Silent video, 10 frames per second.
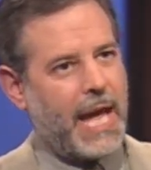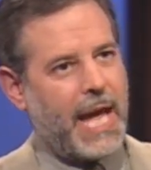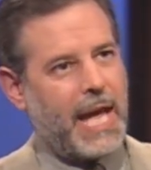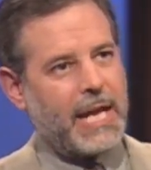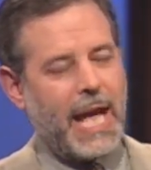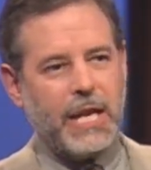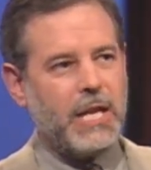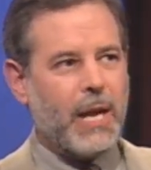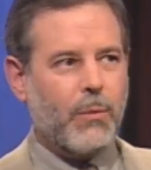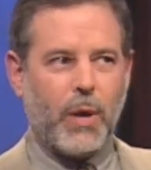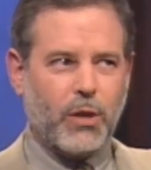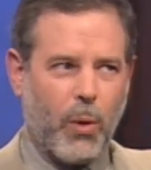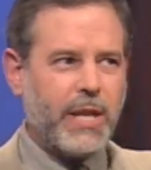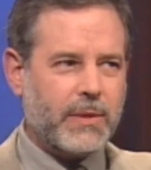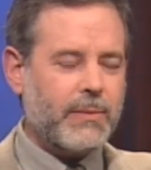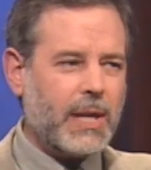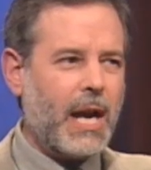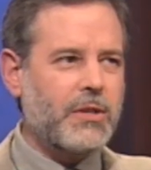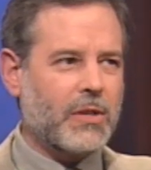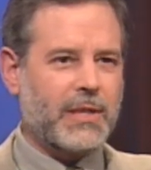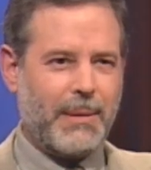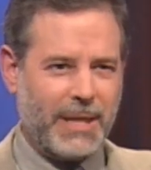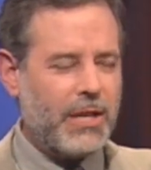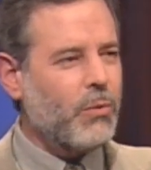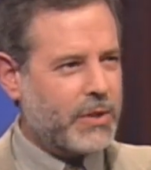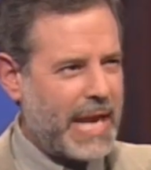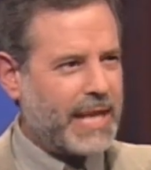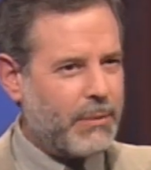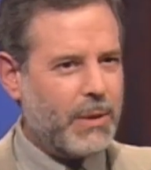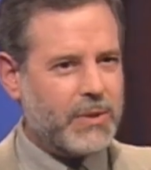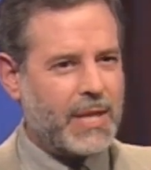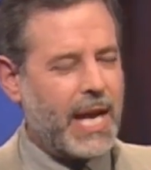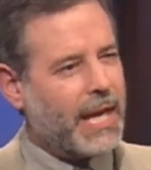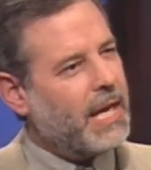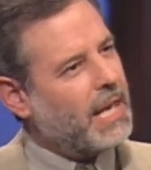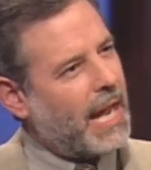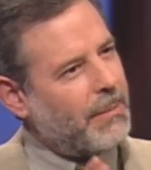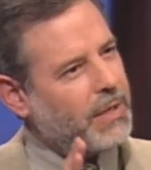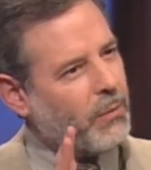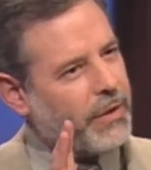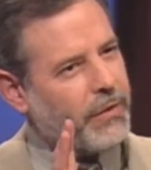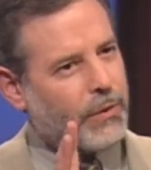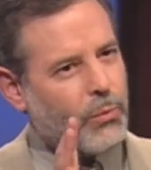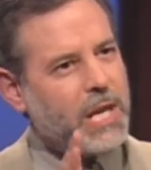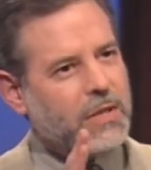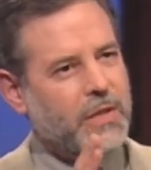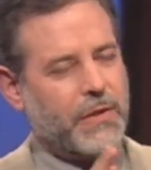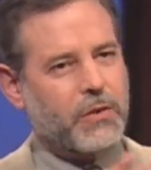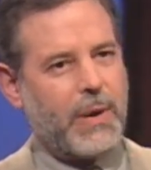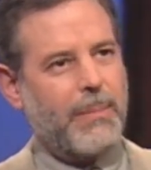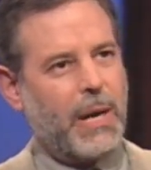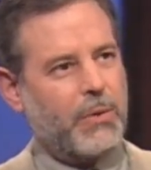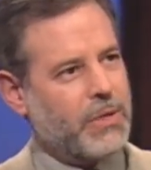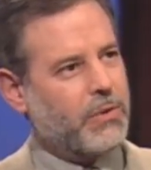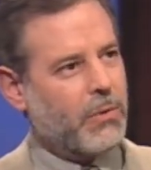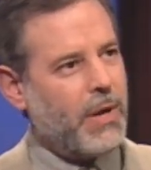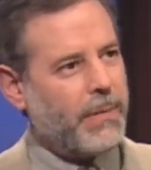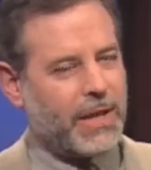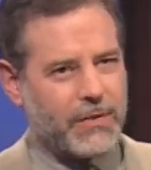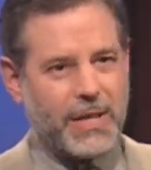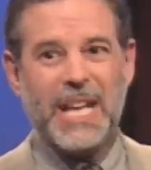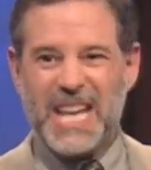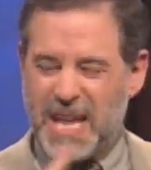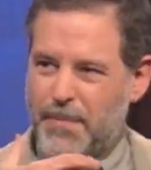and and he and, and quite consciously. I mean, he knew exactly what he was saying. I mean, the, the reason that this rabbi was so terrific is that he